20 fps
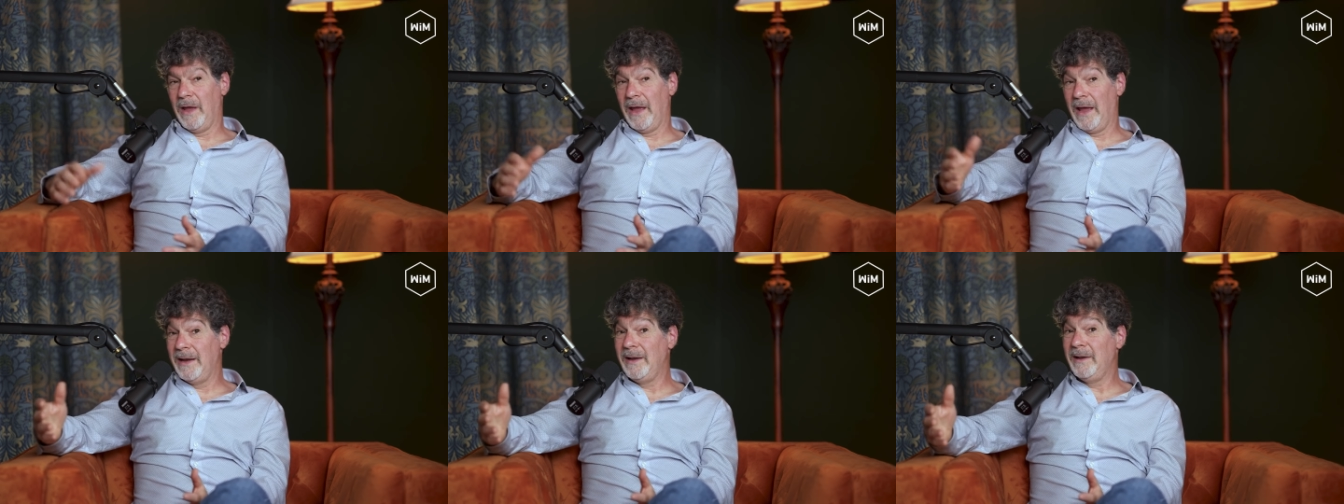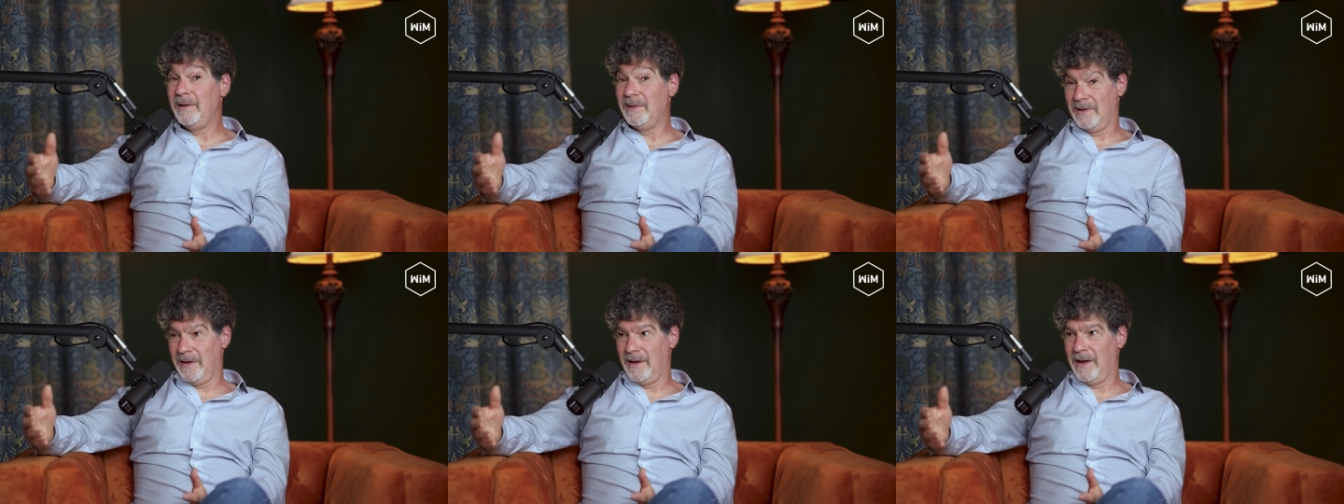
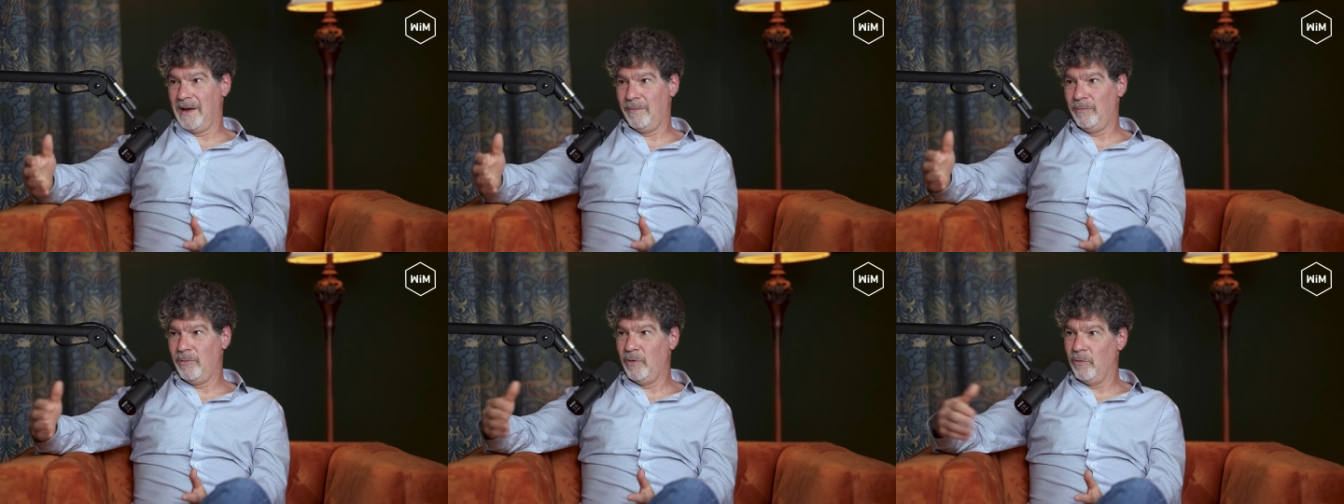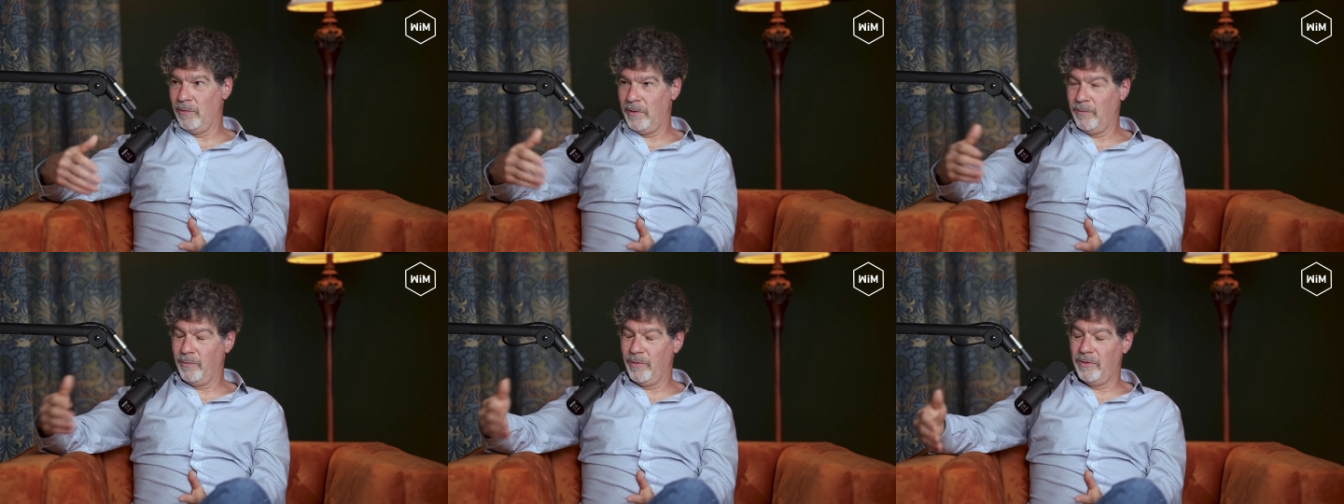any time
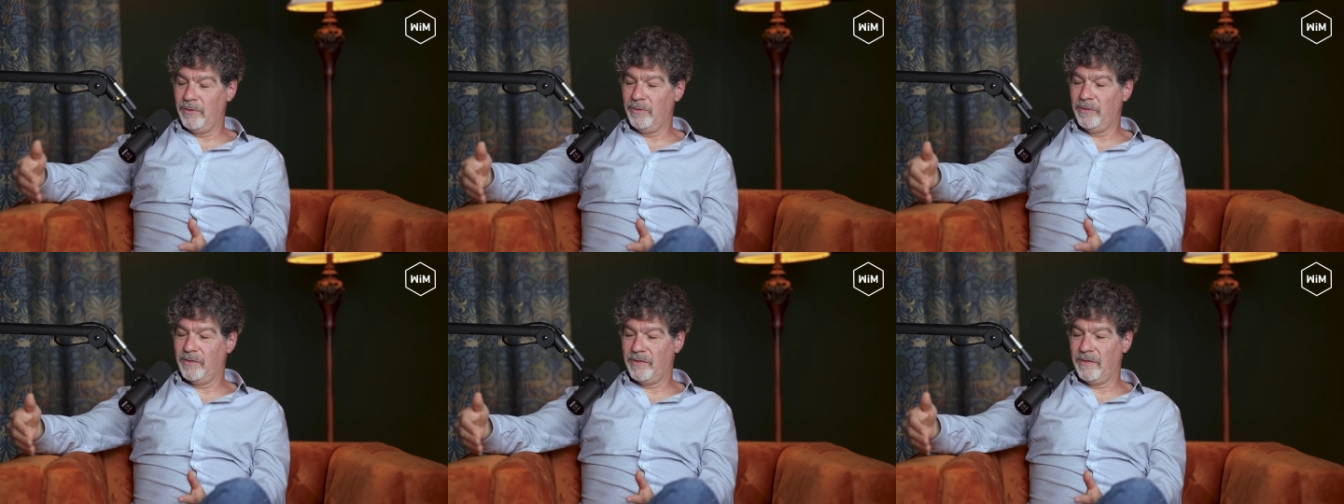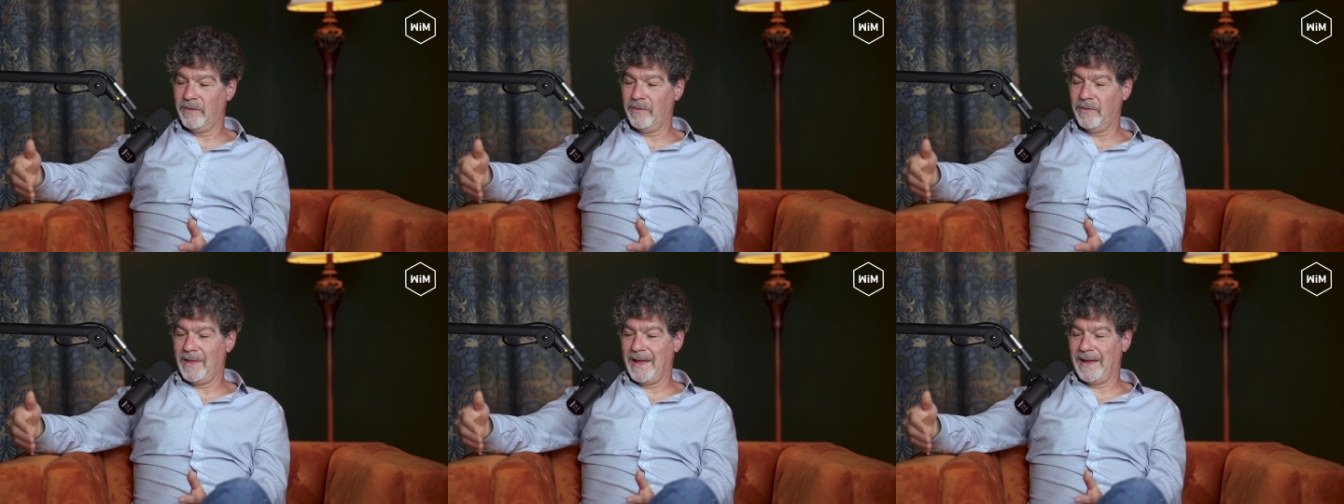you
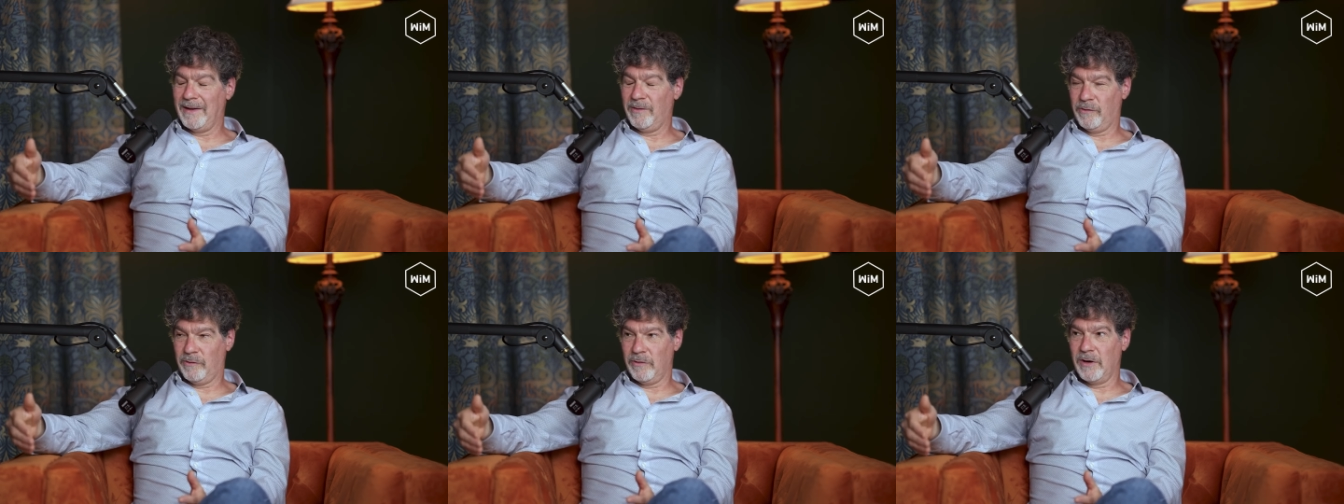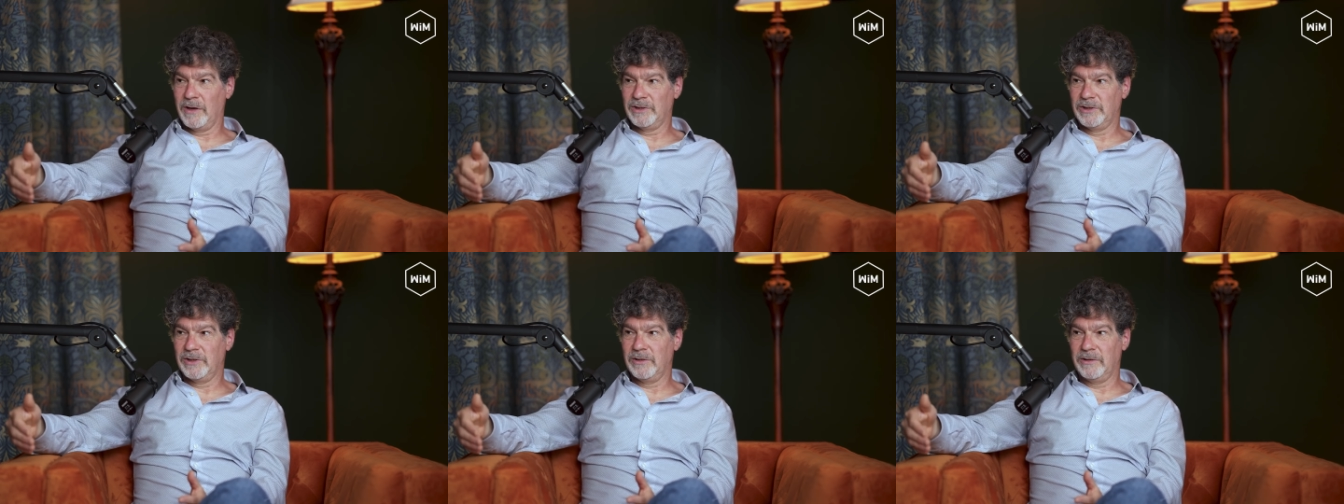reproduce that
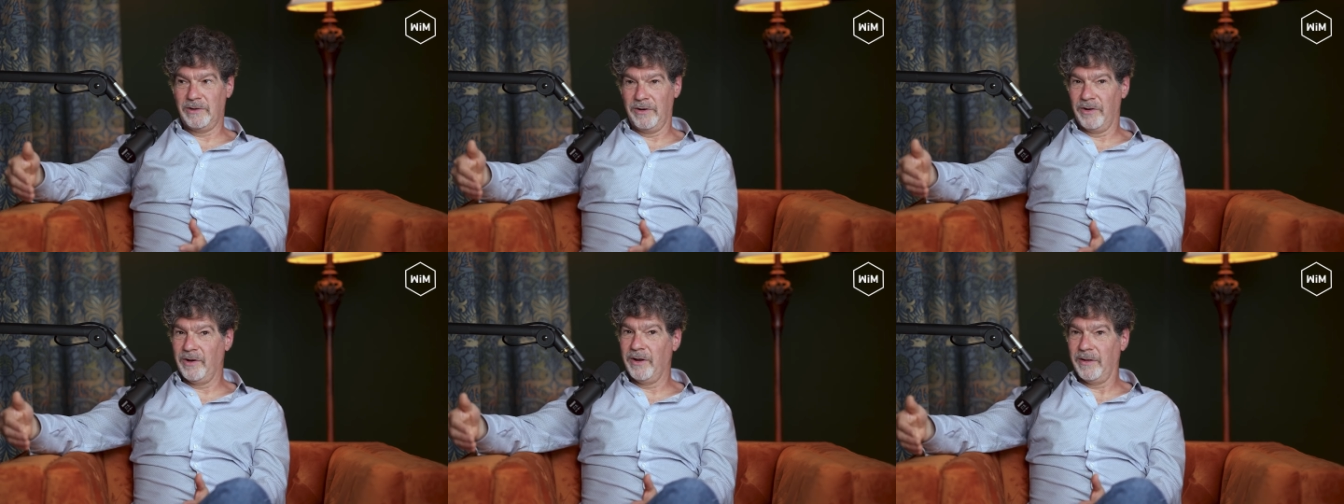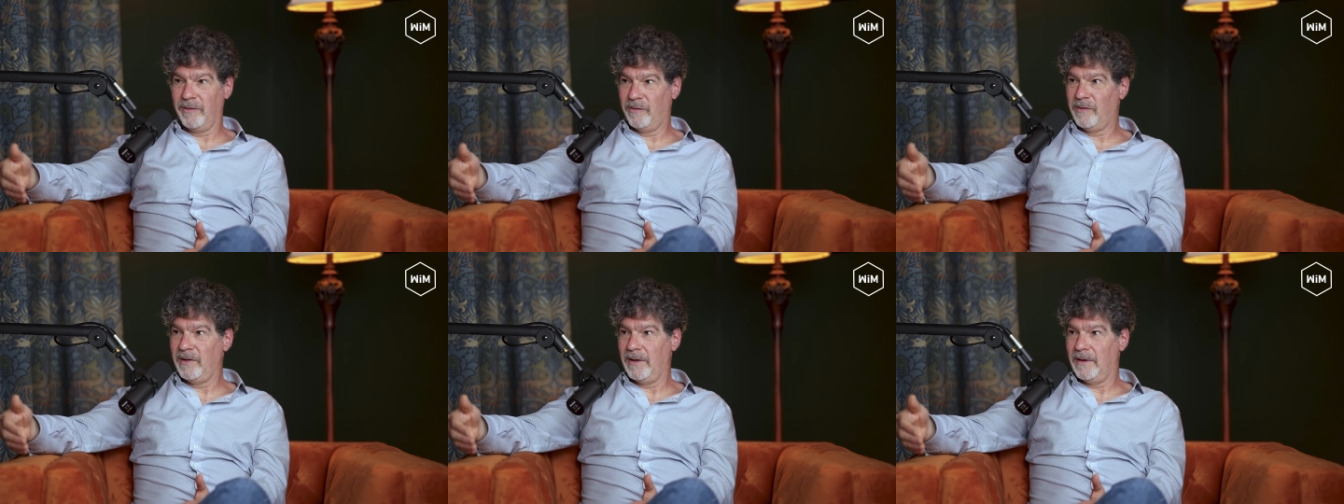structure, you're
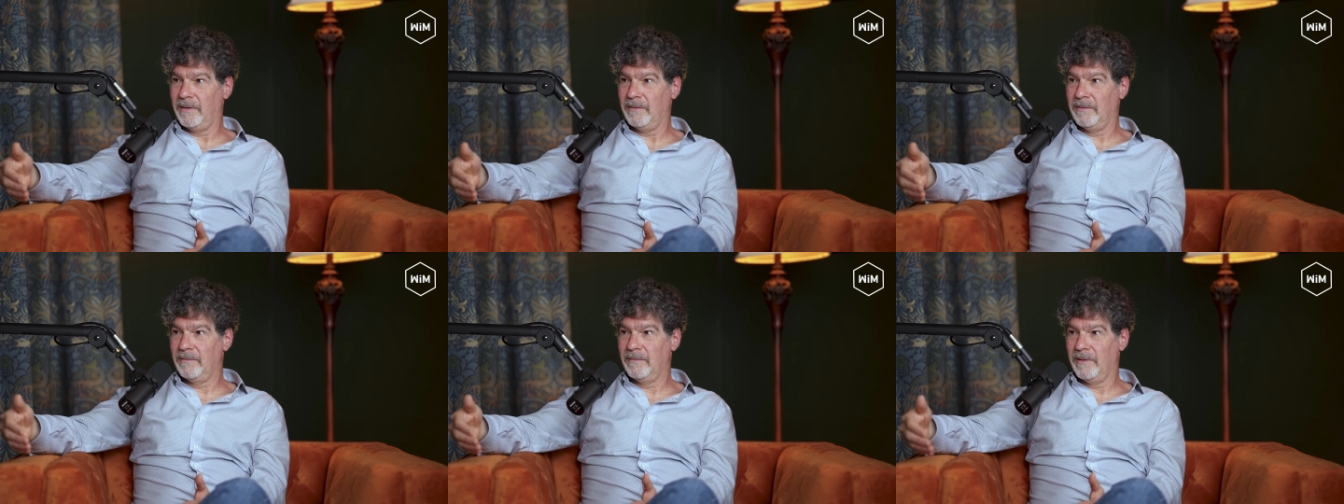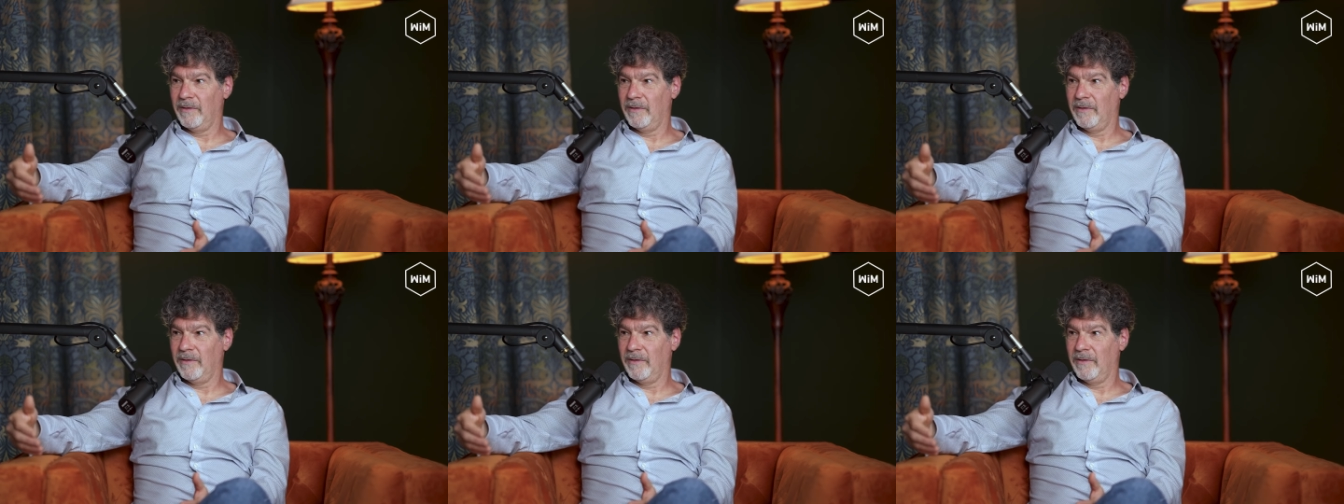going to see it.